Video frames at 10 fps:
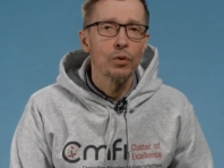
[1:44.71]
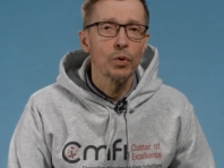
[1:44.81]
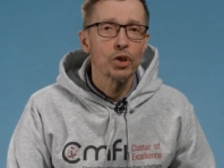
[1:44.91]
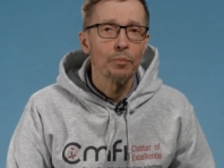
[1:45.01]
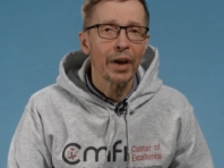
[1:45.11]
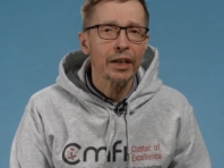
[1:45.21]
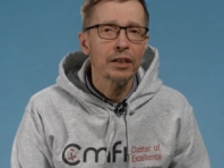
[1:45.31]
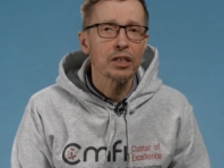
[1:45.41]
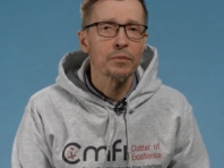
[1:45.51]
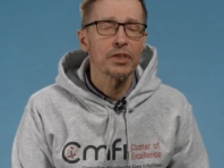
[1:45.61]
which
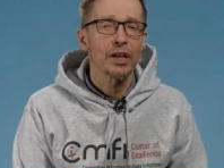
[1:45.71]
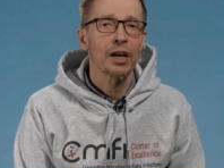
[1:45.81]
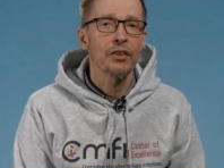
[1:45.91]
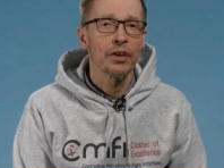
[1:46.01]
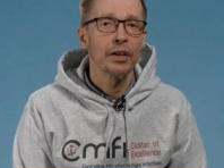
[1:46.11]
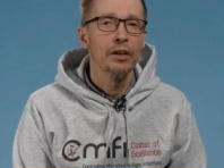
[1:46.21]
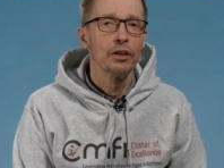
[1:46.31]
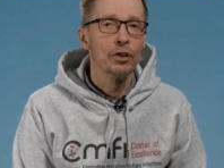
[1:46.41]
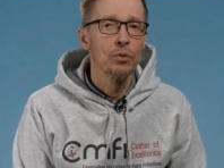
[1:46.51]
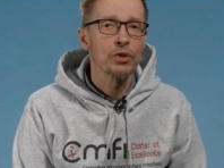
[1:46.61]
mechanisms are they
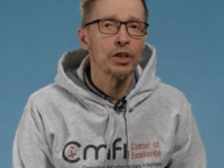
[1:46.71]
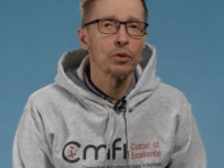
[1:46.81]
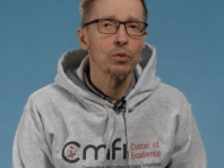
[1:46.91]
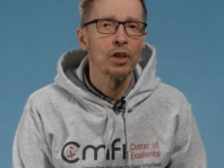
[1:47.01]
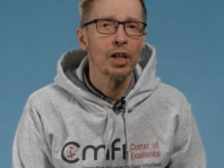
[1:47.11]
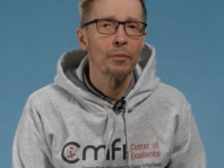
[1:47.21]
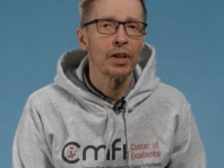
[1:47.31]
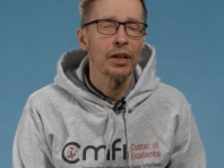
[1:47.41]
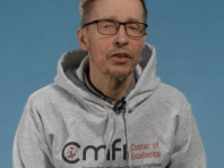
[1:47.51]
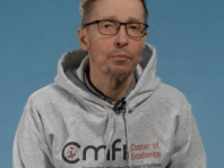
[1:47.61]
using to
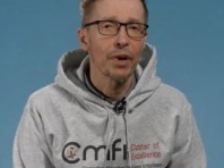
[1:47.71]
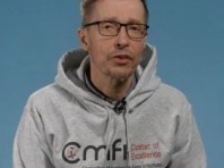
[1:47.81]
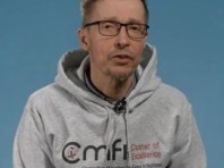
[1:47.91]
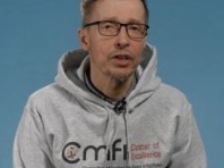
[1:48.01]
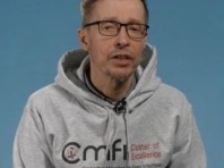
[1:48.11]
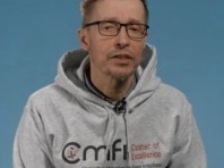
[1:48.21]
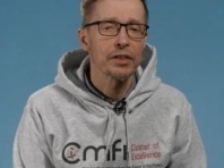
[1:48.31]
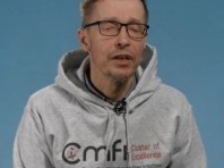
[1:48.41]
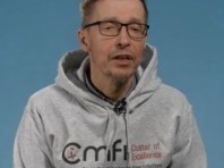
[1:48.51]
eliminate the pathogens.